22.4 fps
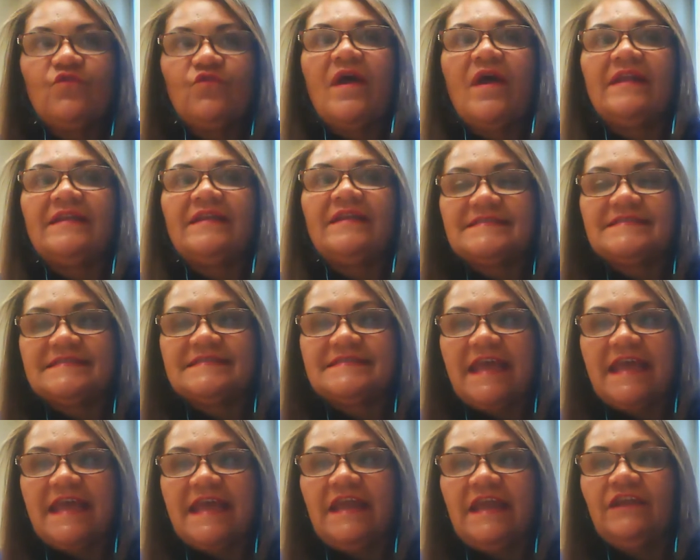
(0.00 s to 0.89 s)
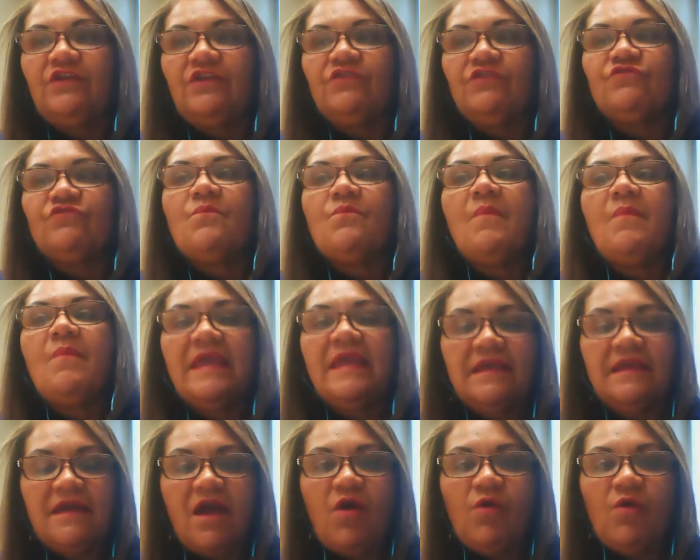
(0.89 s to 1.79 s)
understand and to
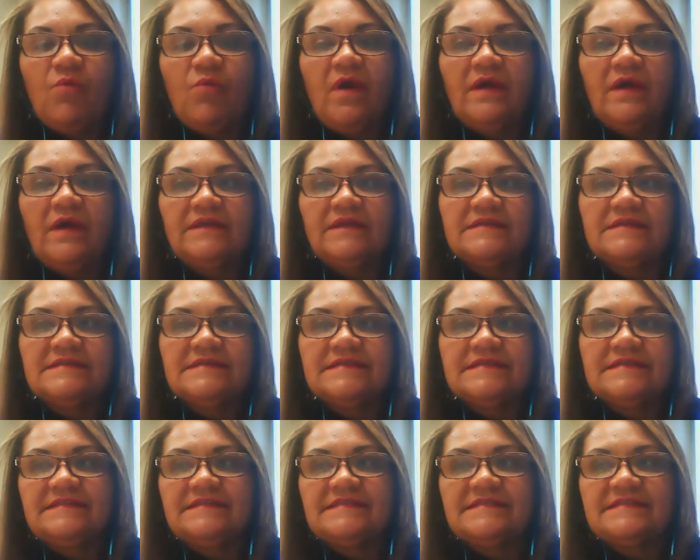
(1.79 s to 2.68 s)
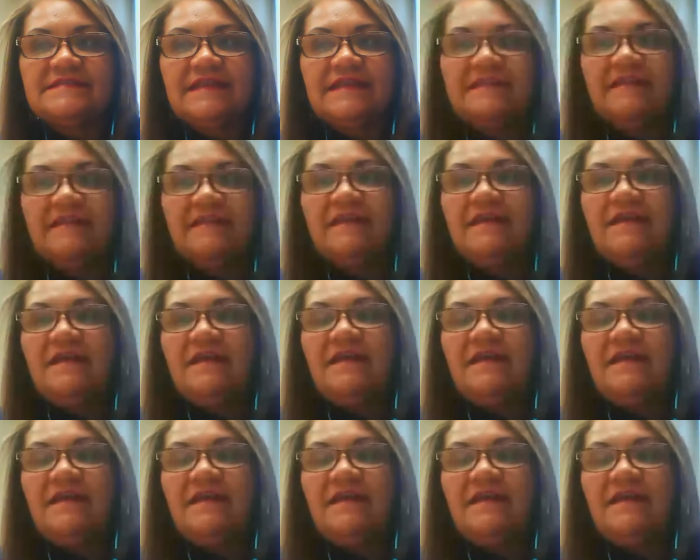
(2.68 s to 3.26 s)
make our partners understand that